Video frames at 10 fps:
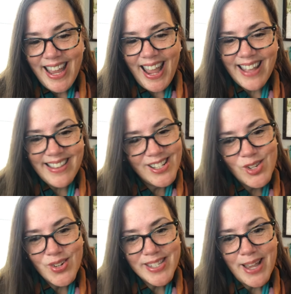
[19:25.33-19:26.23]
And that's
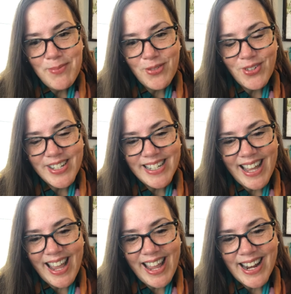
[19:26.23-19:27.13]
your assignment for
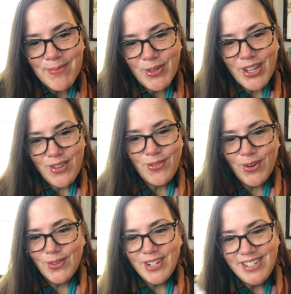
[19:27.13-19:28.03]
today, and I'm looking
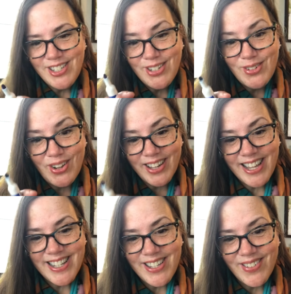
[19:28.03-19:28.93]
forward to
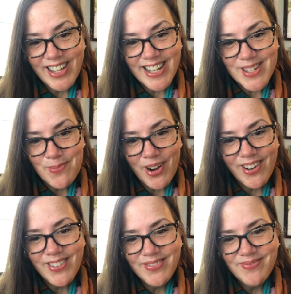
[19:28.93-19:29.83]
talking to you again
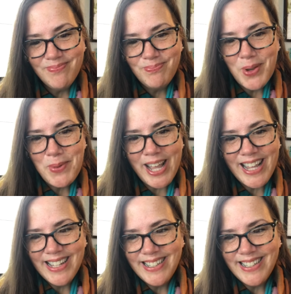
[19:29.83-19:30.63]
tomorrow. Bye-bye.